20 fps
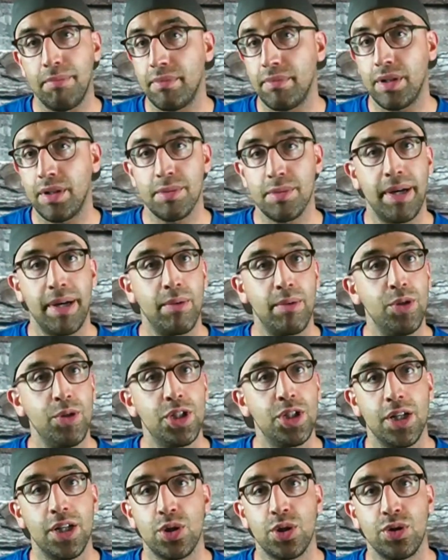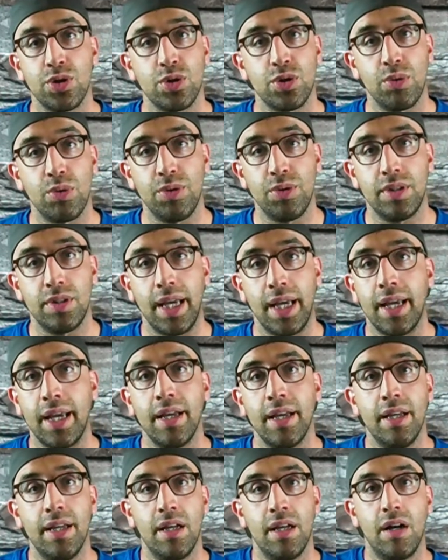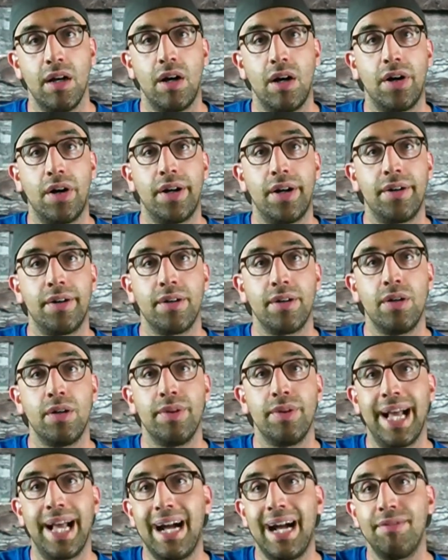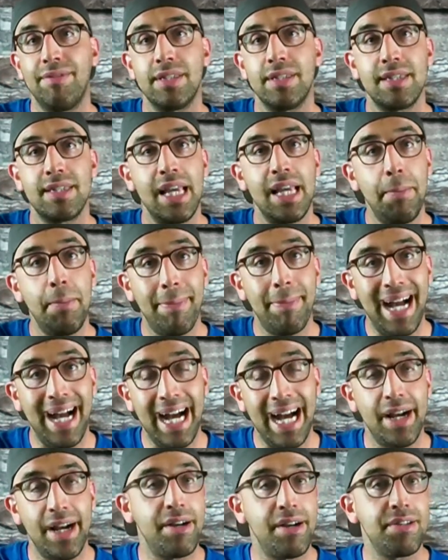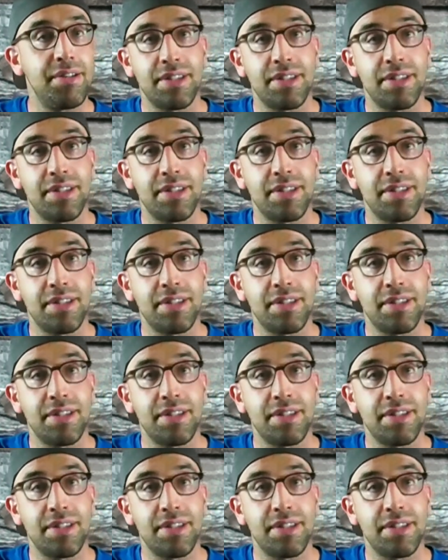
doesn't matter which natural stone you take, are going to have the same pattern,